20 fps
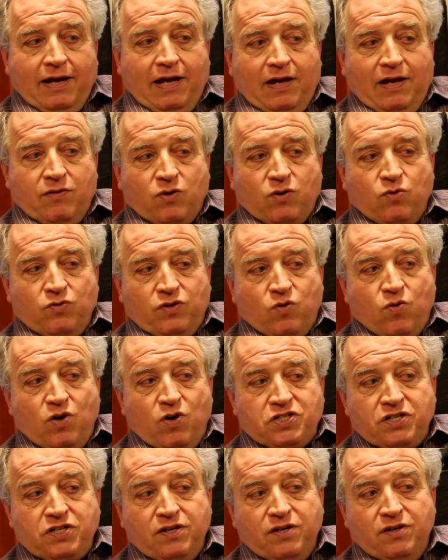And the, the
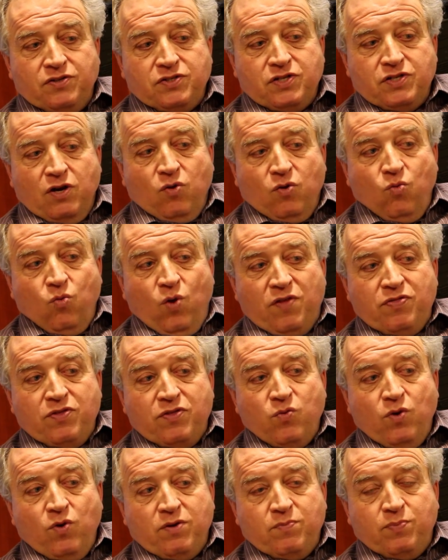question is, when
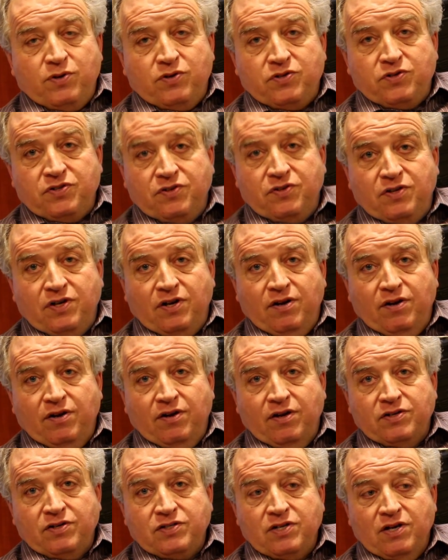the one person
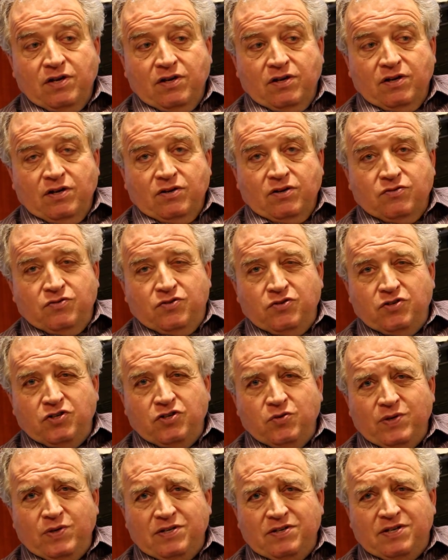dies, do
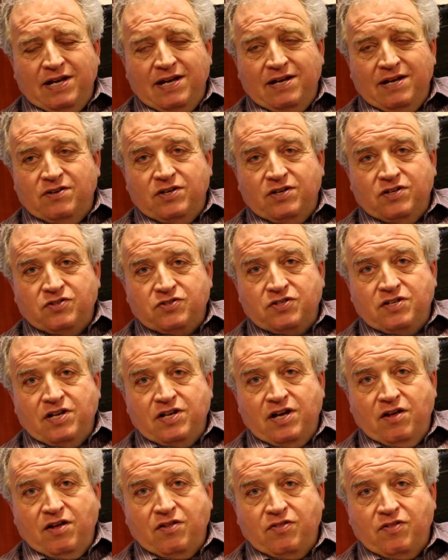you intend his
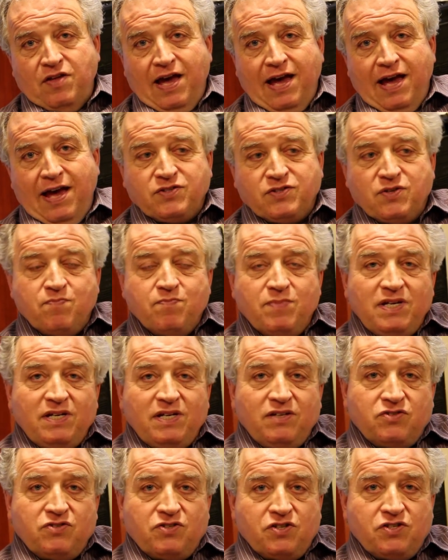death as a
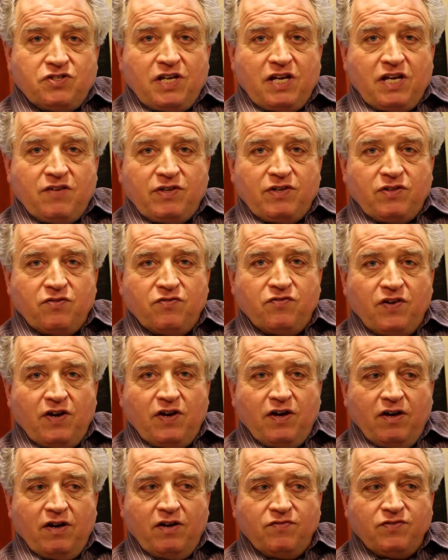means to saving the
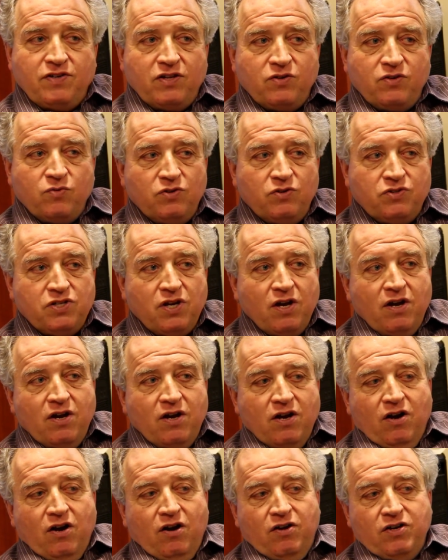five? In other words,
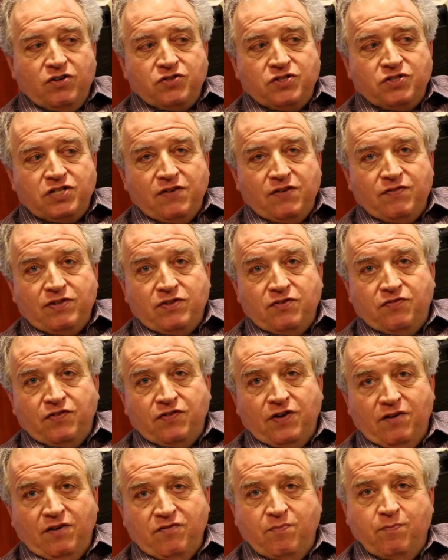are you saving the
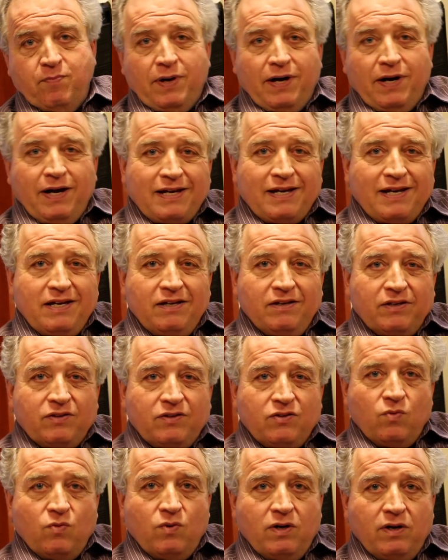five by
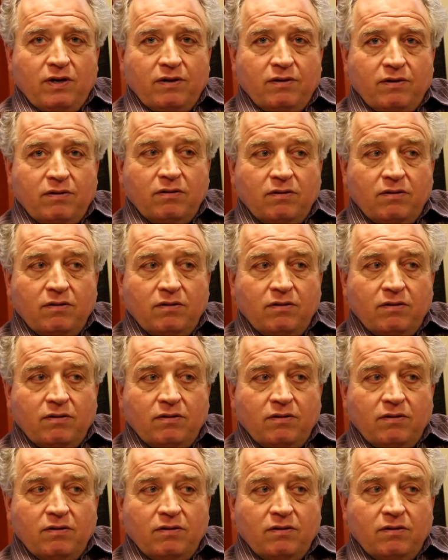killing the one?